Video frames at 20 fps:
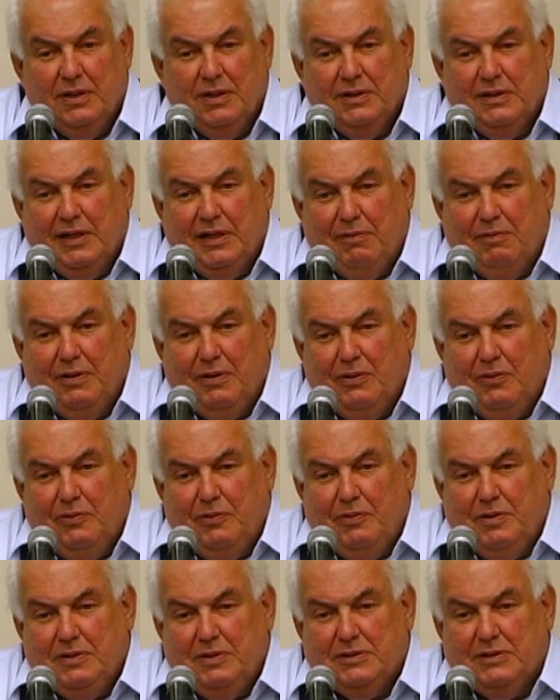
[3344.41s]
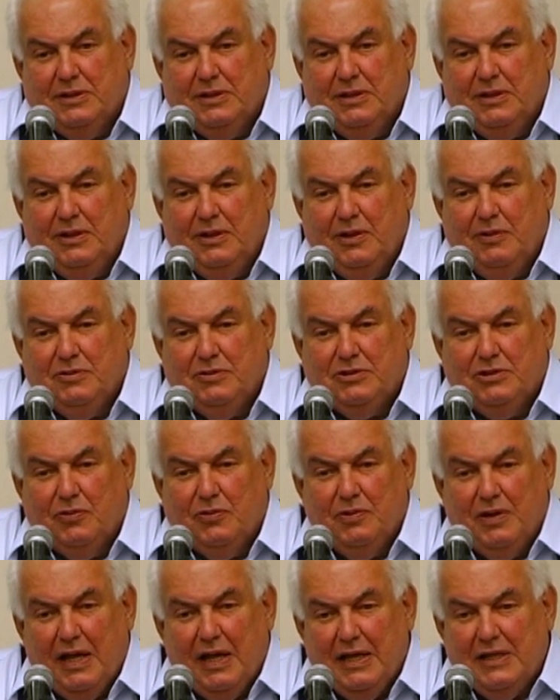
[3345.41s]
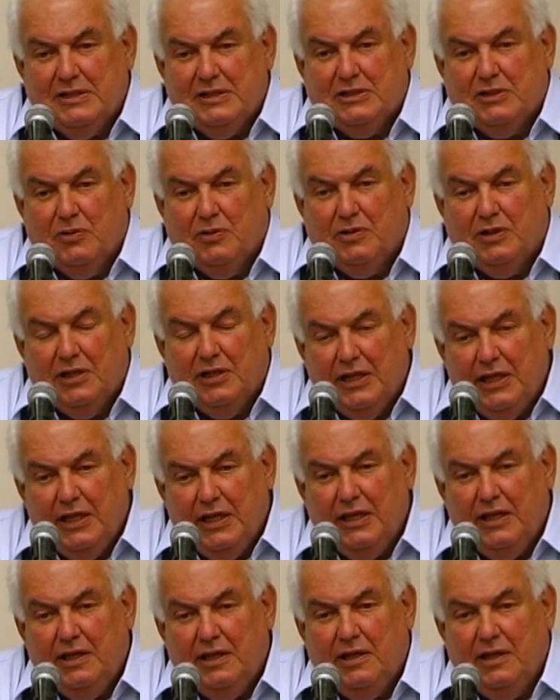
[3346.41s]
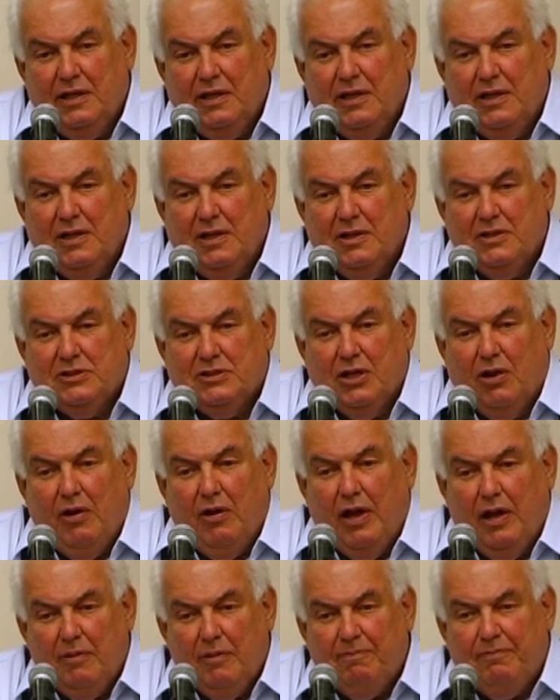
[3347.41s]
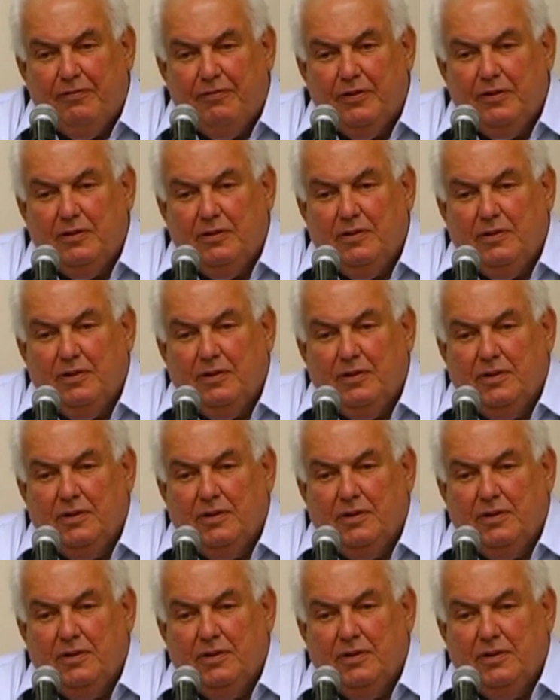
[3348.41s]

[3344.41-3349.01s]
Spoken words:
They were always, so nice, so clean, so helpful.